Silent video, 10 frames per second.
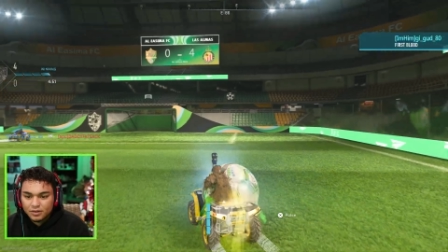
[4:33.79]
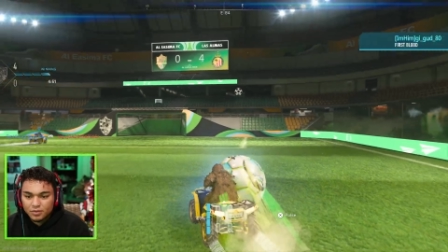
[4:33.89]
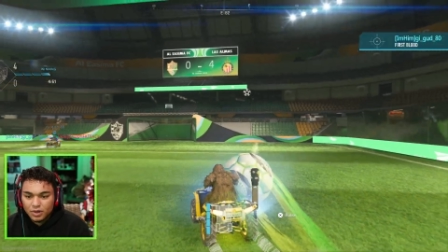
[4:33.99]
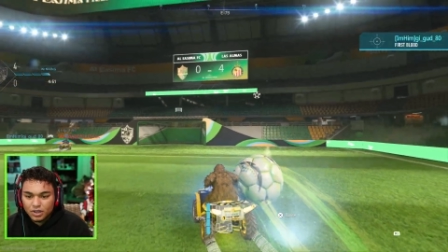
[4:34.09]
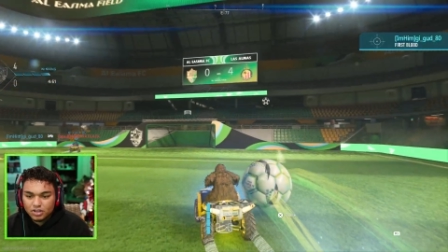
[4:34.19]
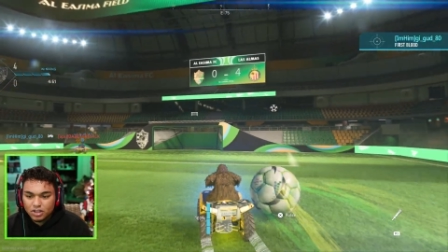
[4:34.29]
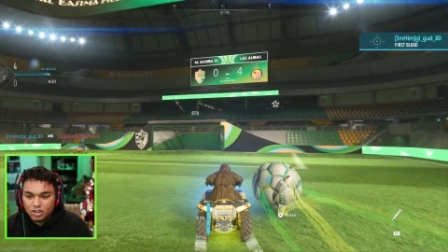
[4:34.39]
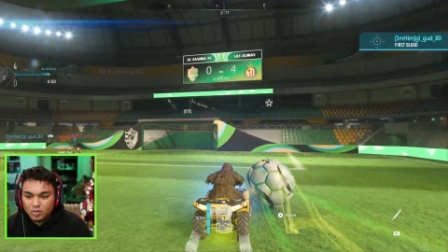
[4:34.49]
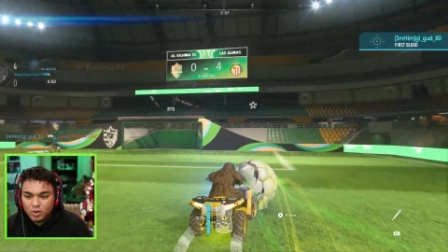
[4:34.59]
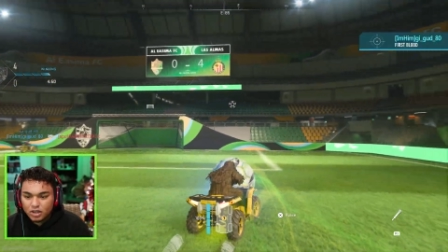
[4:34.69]
Messi,
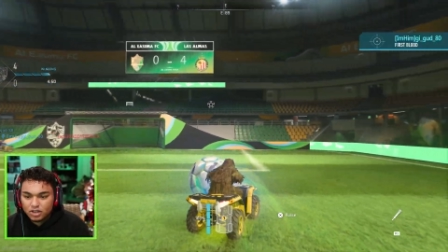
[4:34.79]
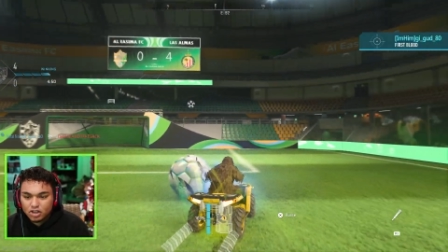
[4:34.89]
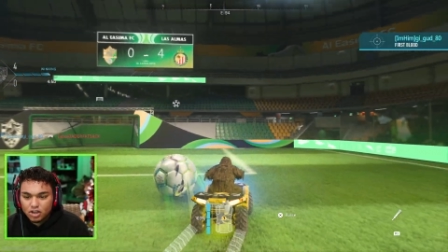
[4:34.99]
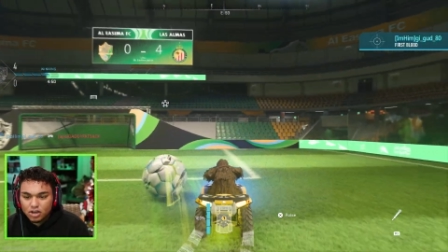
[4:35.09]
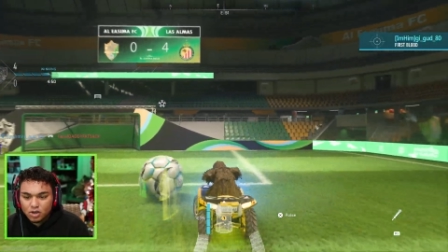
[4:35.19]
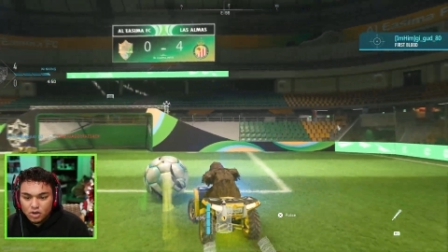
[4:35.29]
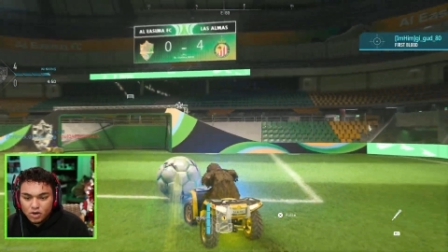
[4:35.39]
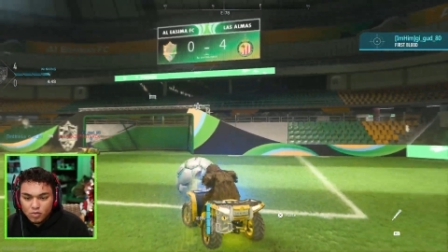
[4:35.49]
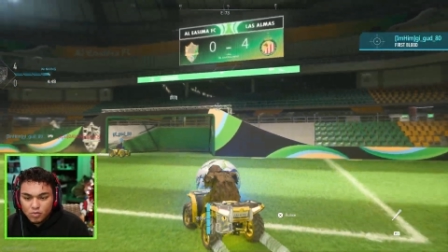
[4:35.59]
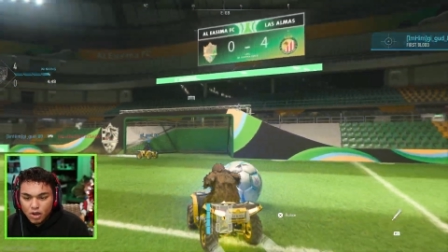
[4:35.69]
Messi,
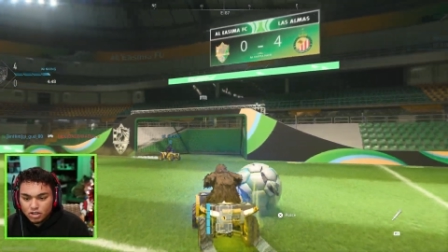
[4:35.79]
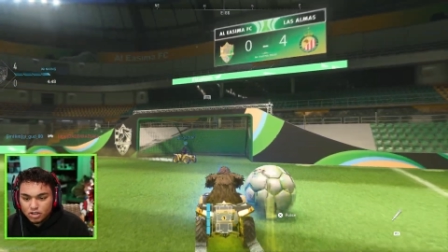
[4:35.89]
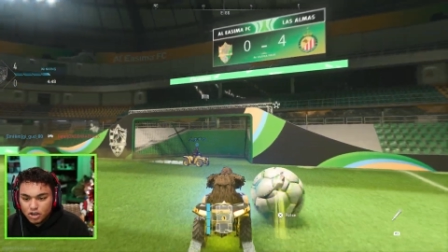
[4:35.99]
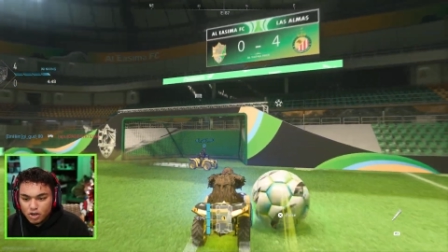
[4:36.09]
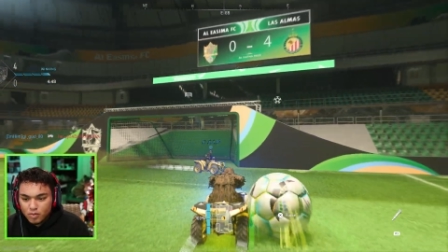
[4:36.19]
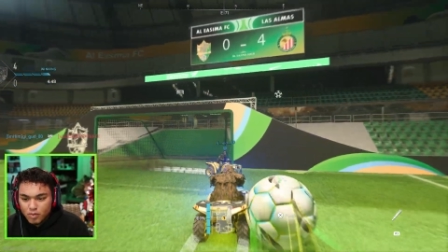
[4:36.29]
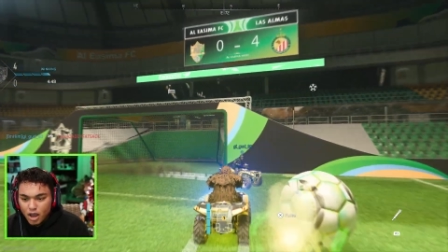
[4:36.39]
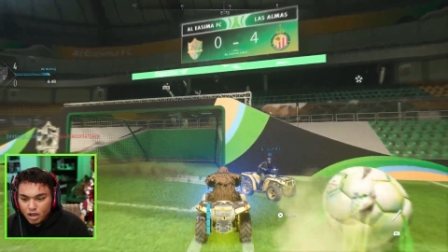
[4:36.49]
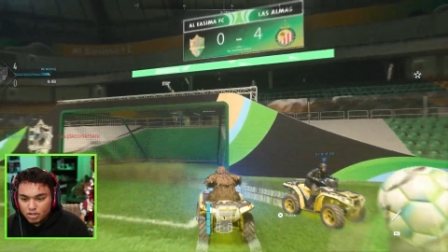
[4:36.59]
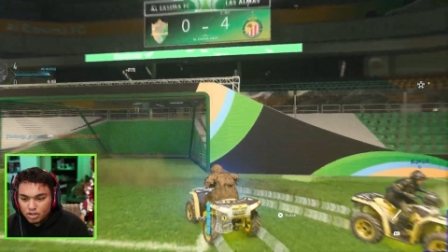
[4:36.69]
Messi,
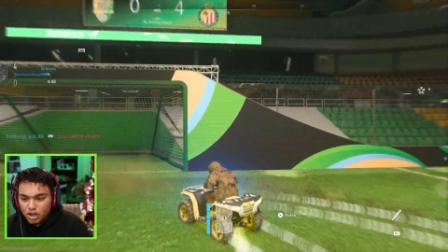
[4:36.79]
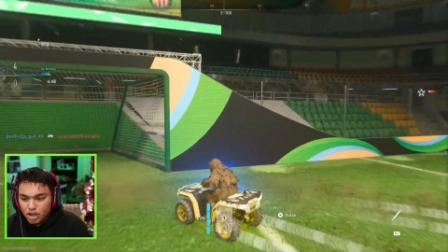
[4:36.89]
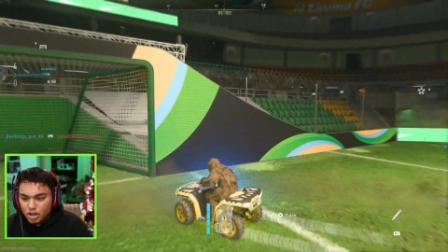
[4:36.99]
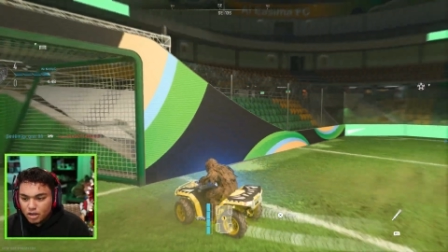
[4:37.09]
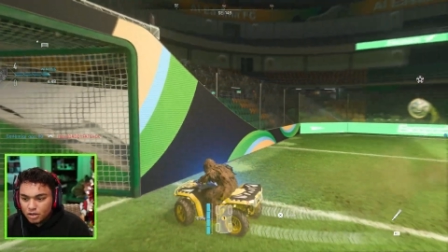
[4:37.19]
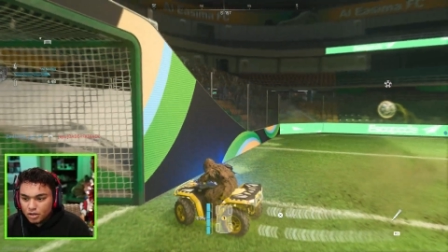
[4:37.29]
Messi.